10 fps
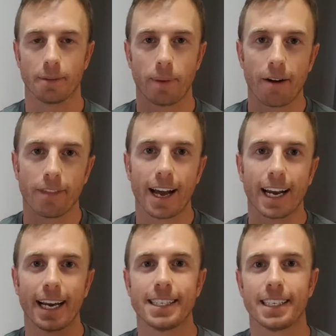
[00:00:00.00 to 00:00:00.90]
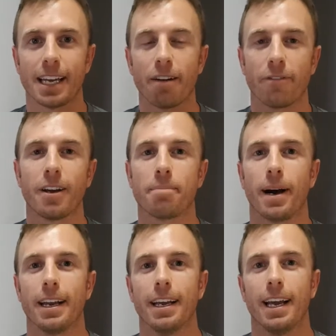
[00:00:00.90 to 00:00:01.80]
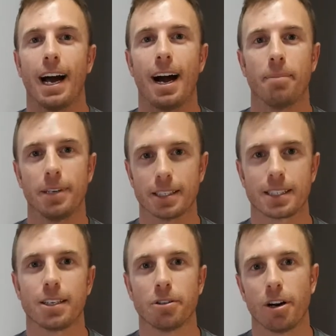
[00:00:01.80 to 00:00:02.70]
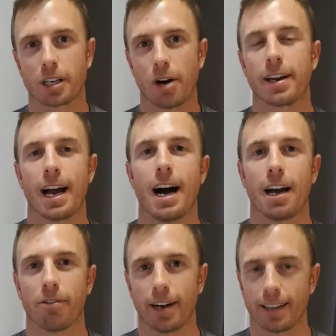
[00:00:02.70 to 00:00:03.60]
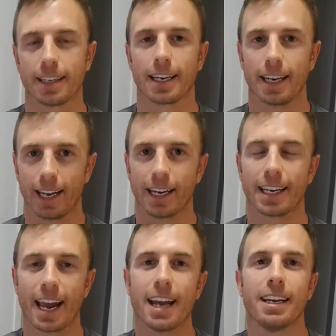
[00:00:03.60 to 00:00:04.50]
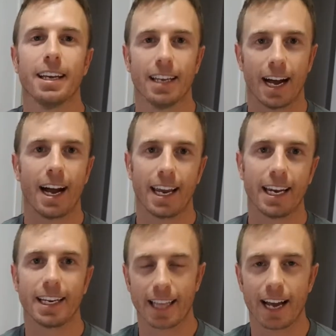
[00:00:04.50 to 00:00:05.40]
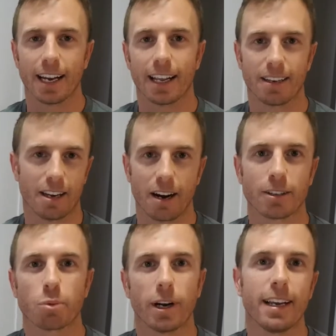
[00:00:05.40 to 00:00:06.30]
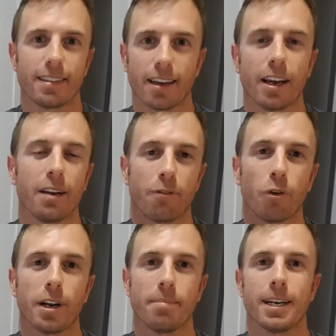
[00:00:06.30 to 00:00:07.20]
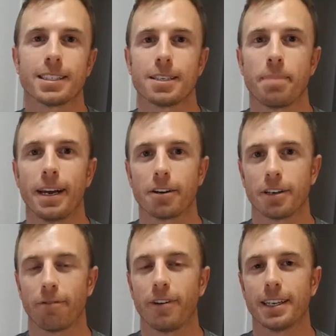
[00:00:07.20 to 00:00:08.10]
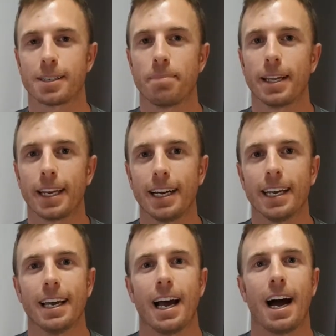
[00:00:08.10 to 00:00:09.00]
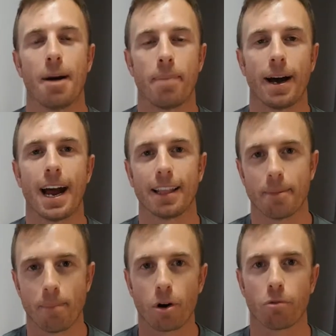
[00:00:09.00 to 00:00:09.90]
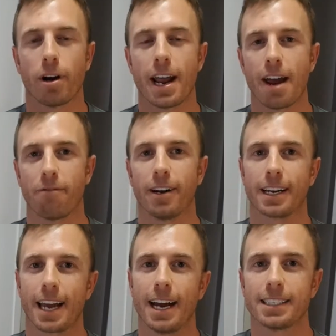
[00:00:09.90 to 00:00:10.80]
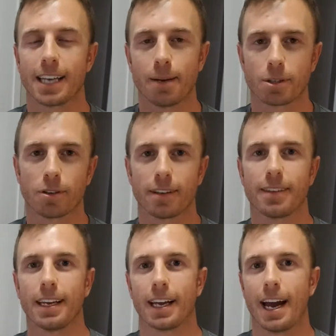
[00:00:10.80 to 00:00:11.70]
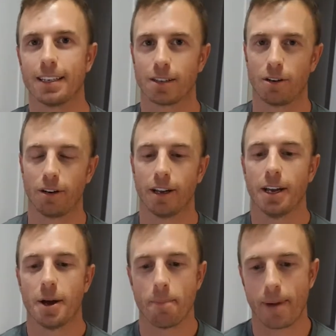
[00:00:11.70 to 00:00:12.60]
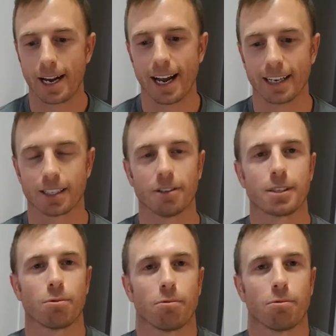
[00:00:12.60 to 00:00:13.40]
above that easy effort, but you're still not going hard or anything. And again, hitting that, 20, 30, 40 minutes, depending on your fitness ability, but at the moderate effort, okay? Same sort of thing as on Monday. So it's